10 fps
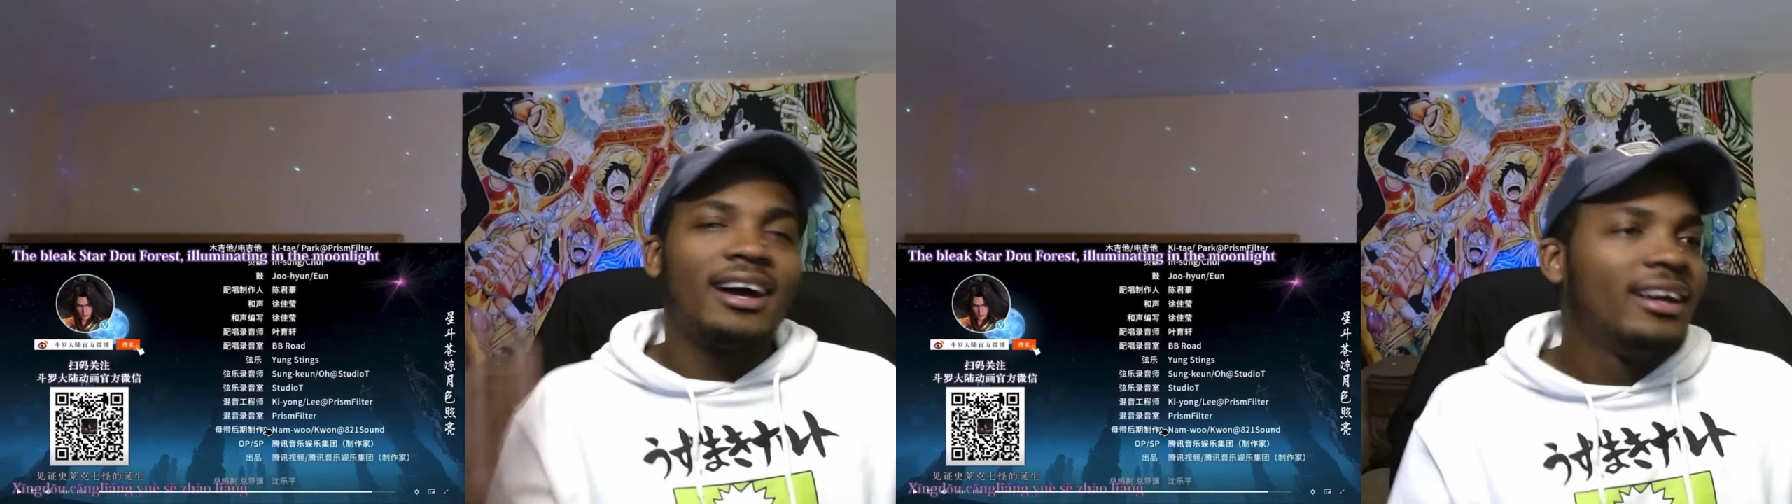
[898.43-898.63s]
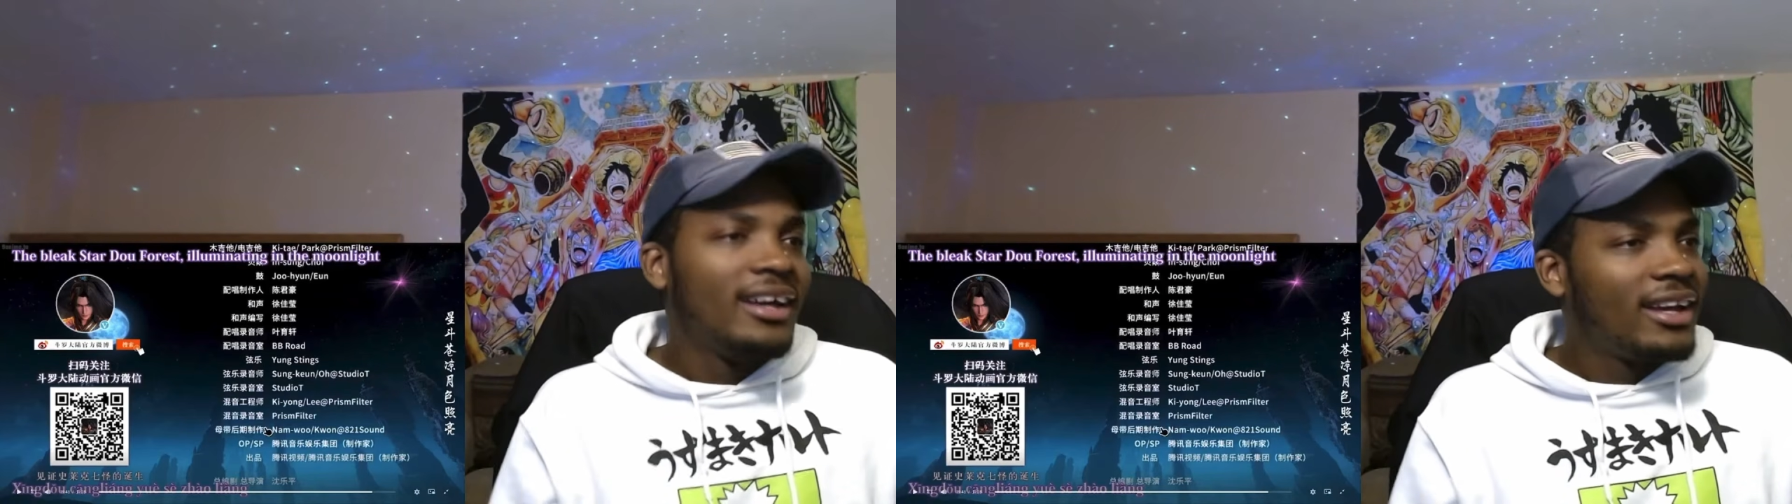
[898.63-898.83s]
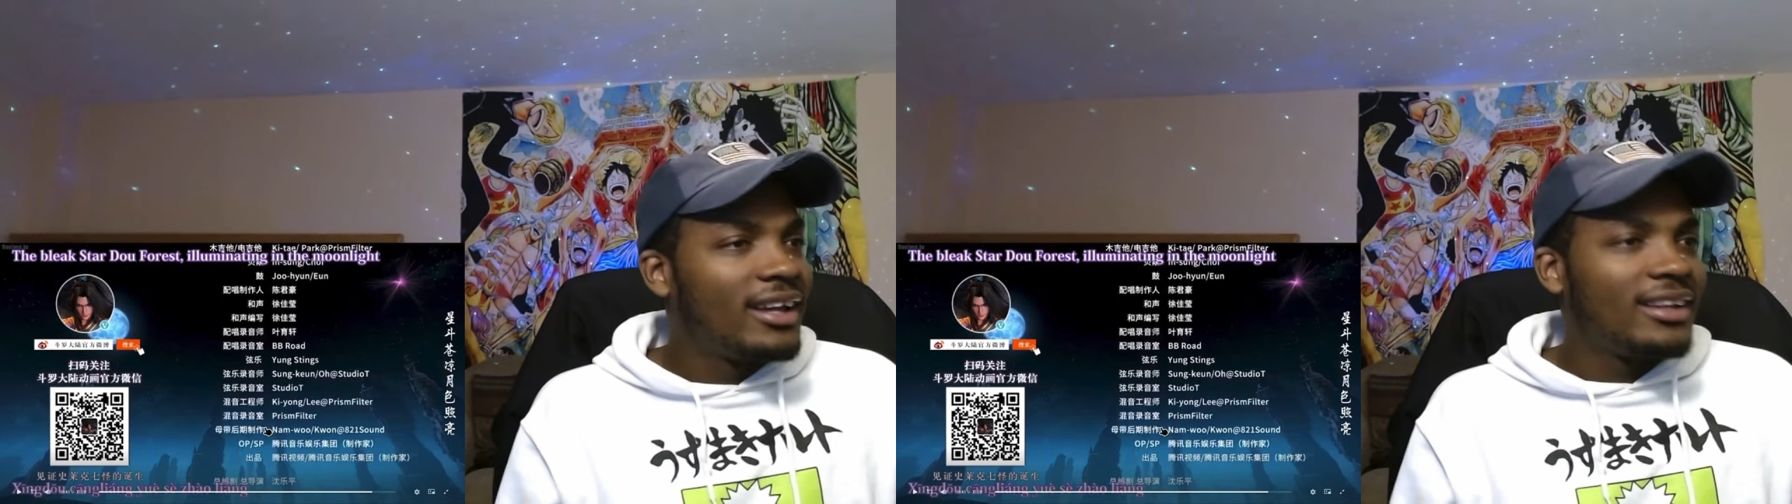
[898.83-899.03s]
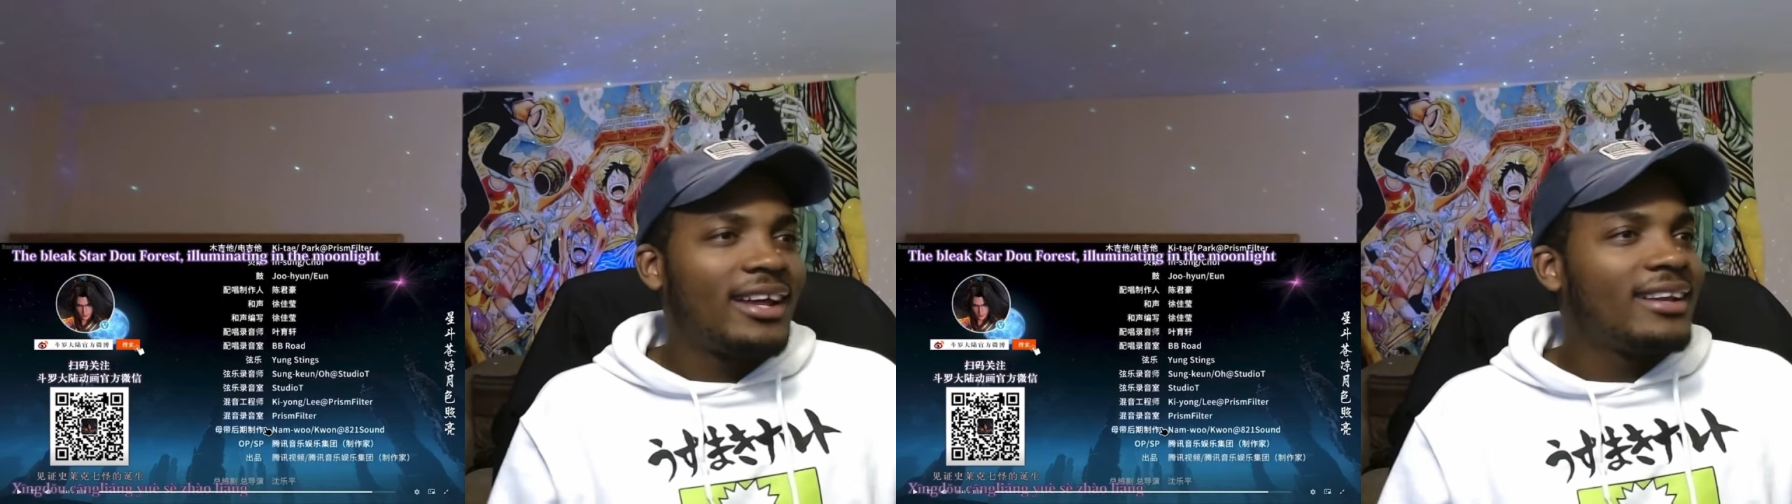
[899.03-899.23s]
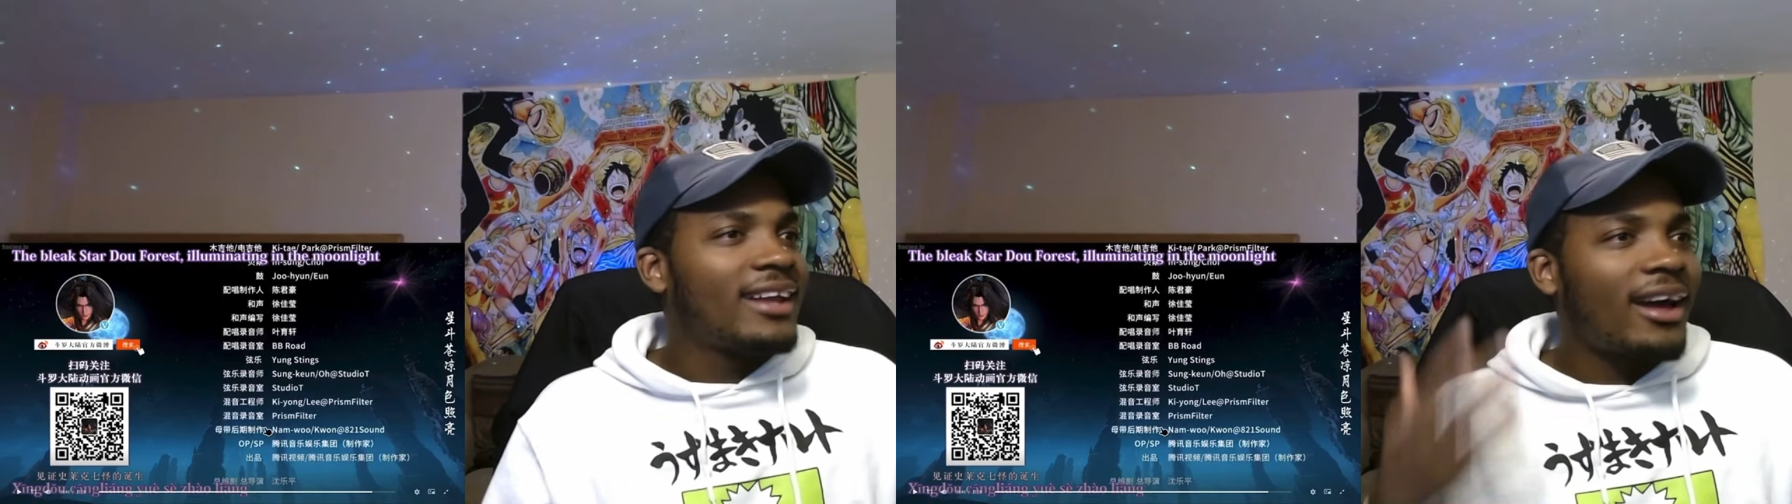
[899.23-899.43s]
And then
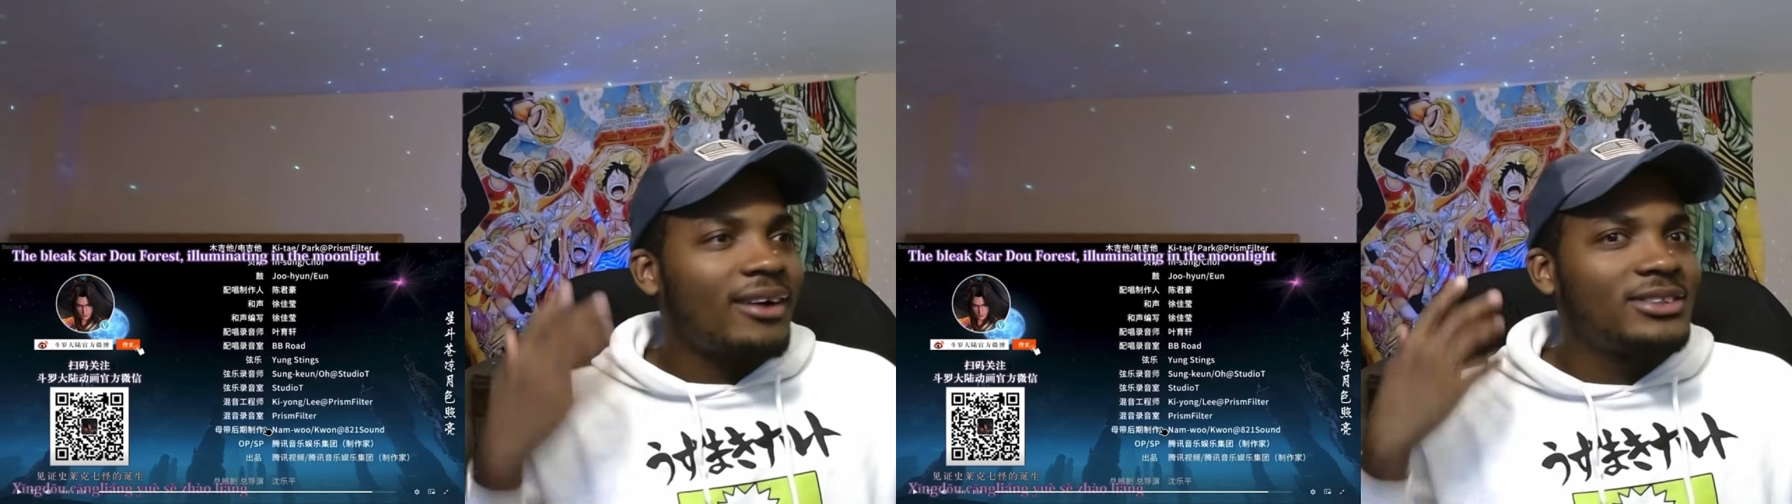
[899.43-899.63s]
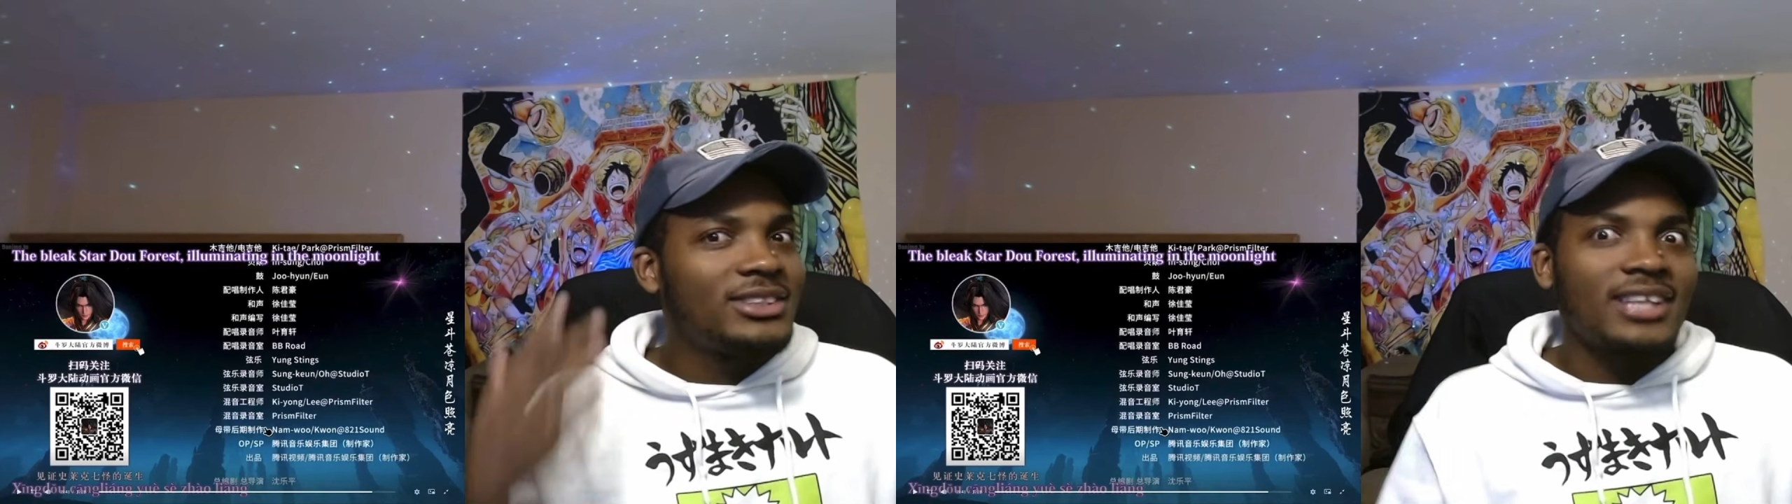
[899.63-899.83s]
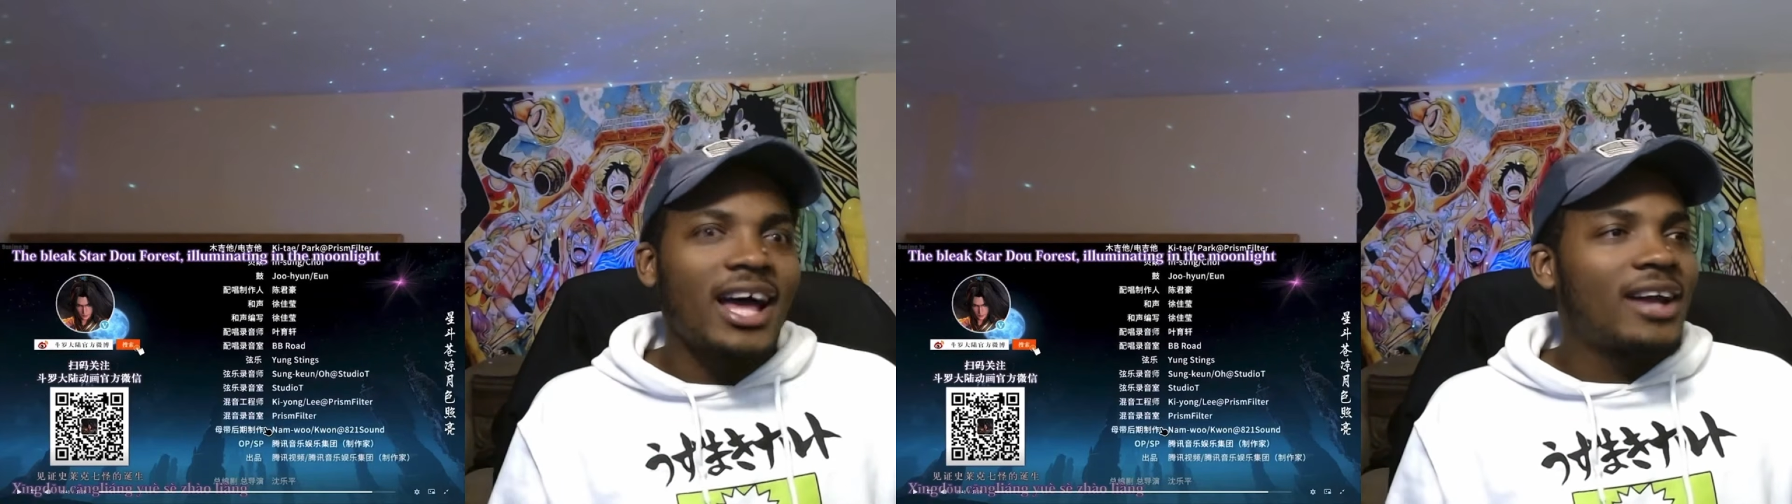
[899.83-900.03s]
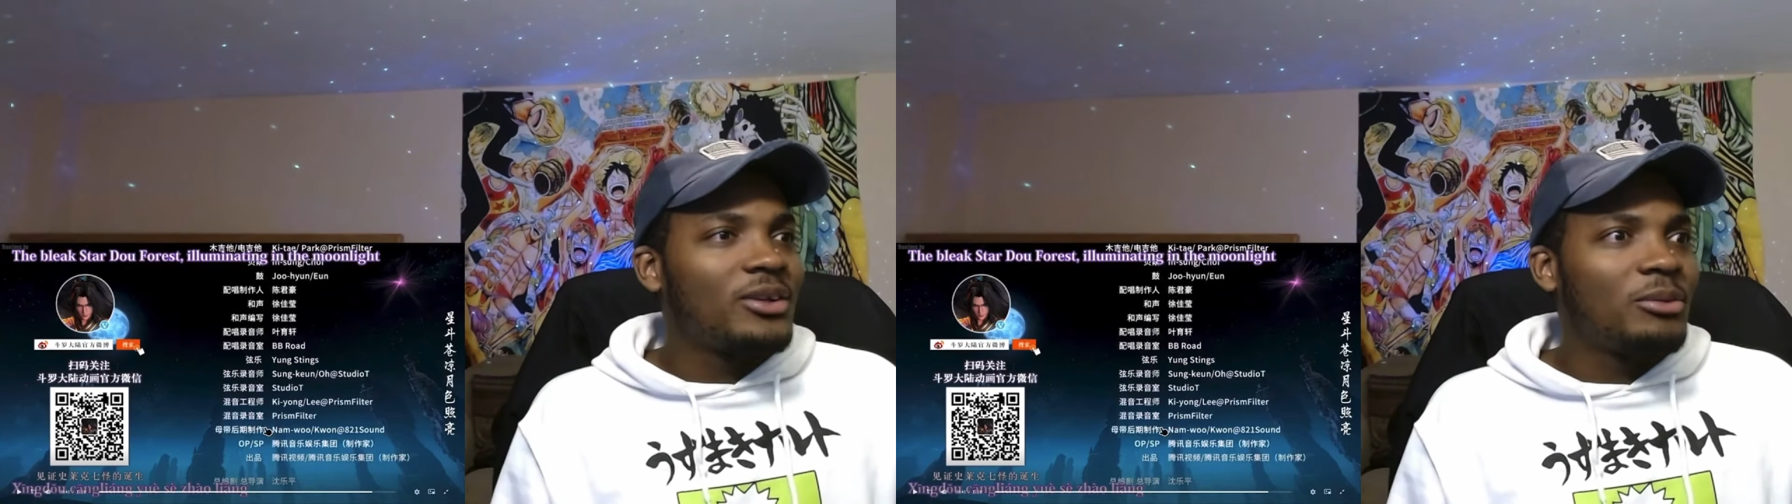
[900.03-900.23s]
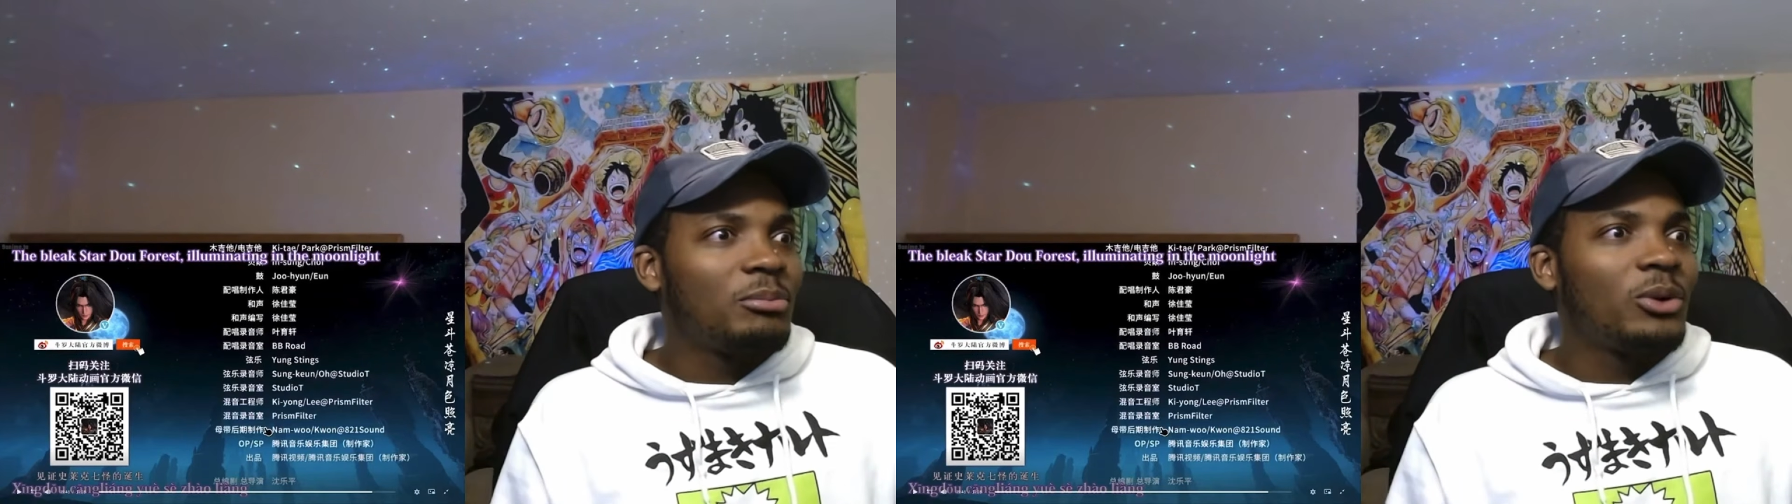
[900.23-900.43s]
now, just out of the
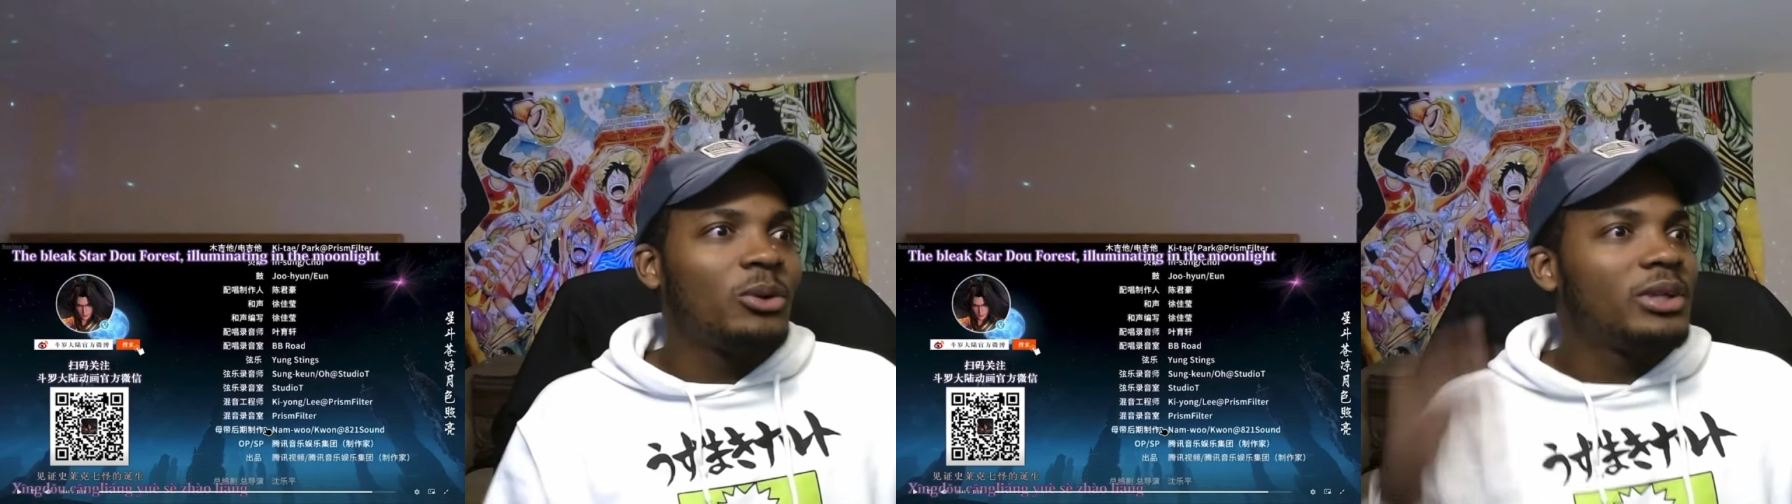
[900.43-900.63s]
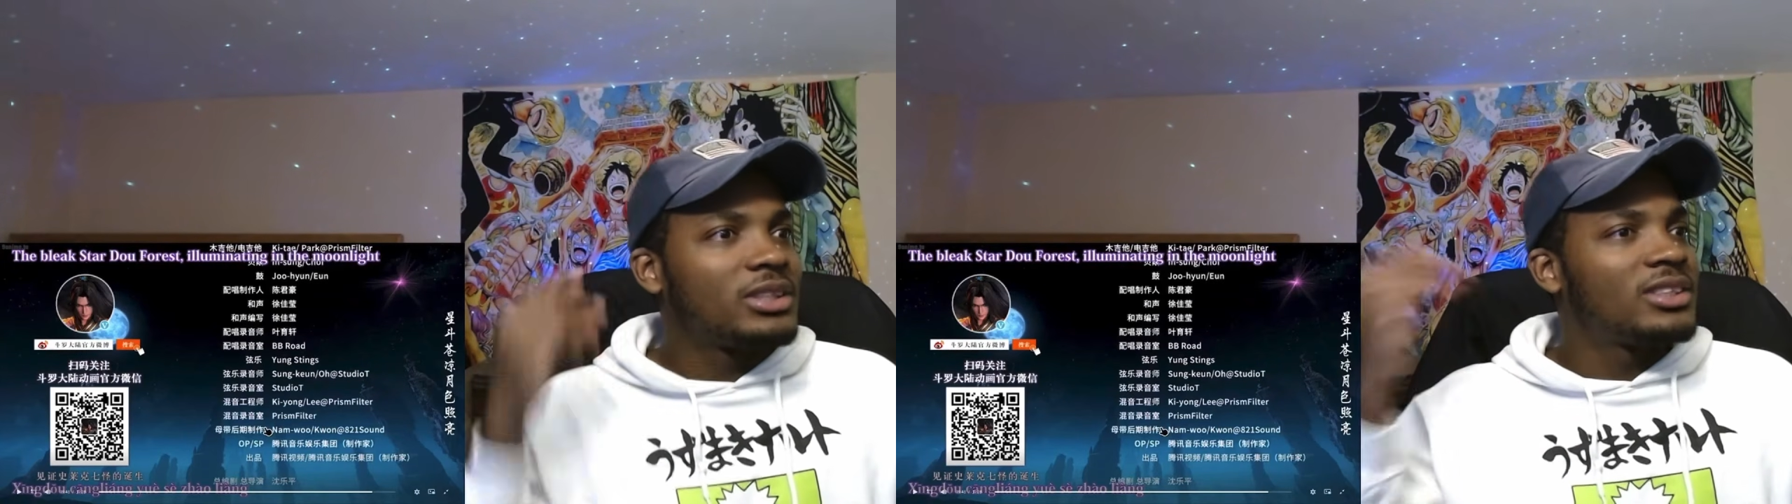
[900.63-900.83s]
blue, it's